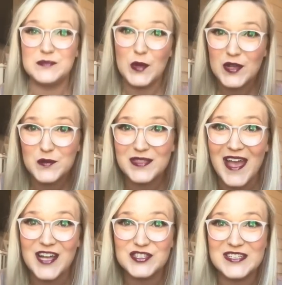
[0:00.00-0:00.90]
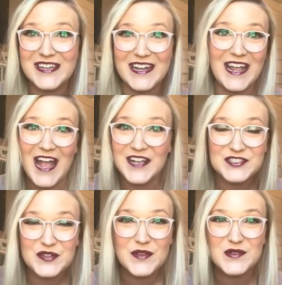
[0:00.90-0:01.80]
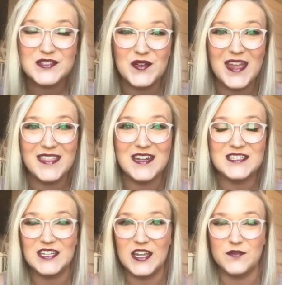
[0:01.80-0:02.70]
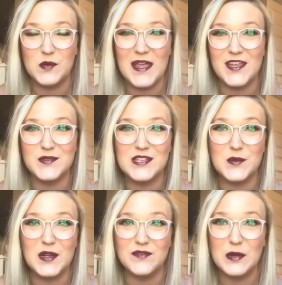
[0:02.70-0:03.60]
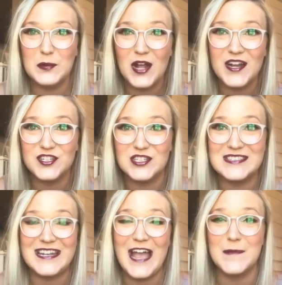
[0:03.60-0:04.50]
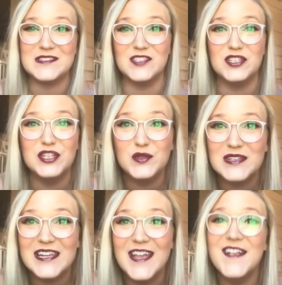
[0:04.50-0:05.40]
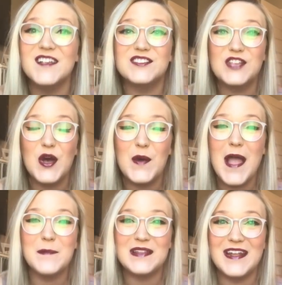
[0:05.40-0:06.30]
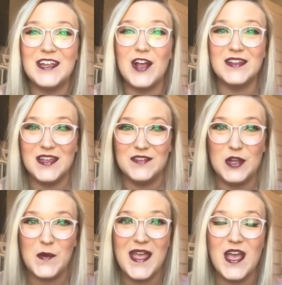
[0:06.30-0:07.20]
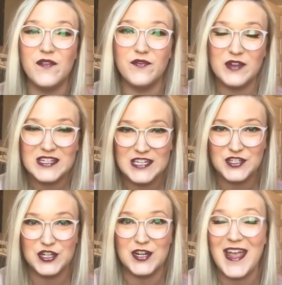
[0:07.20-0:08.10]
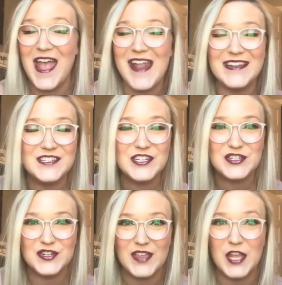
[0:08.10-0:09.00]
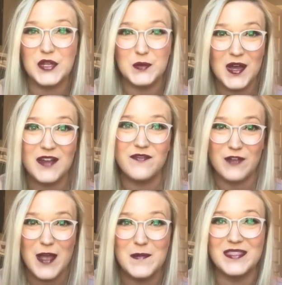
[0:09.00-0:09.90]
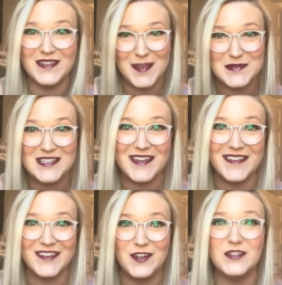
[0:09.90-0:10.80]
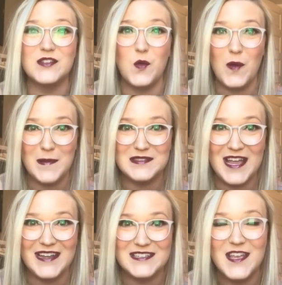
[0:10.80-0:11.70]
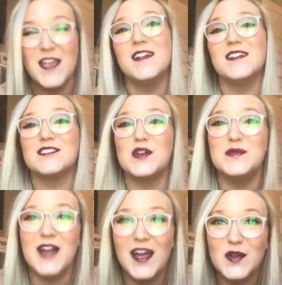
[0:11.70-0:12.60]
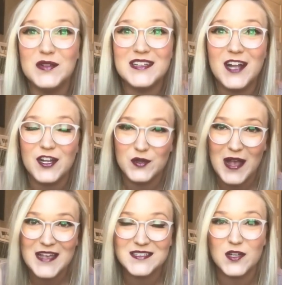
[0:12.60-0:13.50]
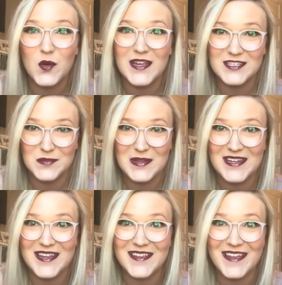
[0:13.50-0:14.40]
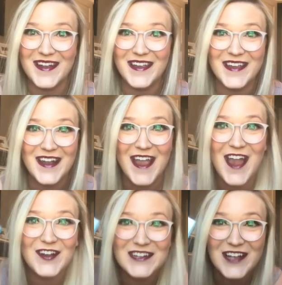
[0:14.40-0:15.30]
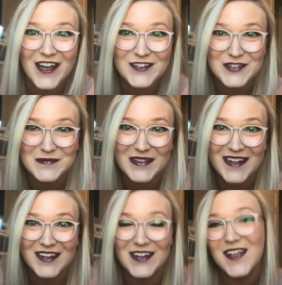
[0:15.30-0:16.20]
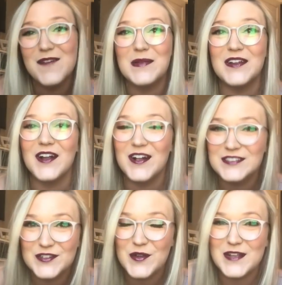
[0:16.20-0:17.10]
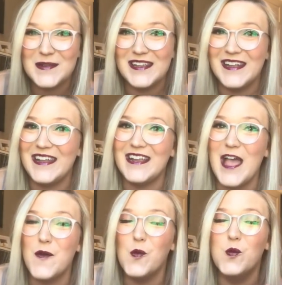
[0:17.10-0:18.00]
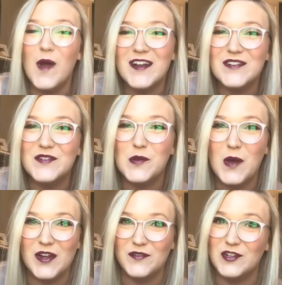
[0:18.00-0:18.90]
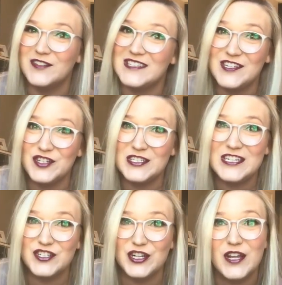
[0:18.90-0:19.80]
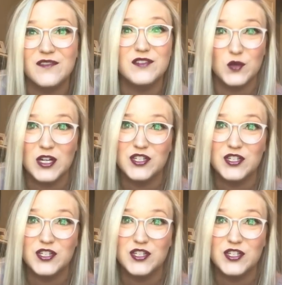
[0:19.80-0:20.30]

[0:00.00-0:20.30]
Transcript: Spoken with Ashley and I asked her if it was okay that I did a giveaway using one of her products. She said absolutely. So I'm planning on giving away a free t-shirt, any t-shirt that you want from the Lipstick and Littles website. So not only are you guys going to be getting an Erin Condren planner, but you're also going to be getting a wonderful, wonderful teacher t-shirt of your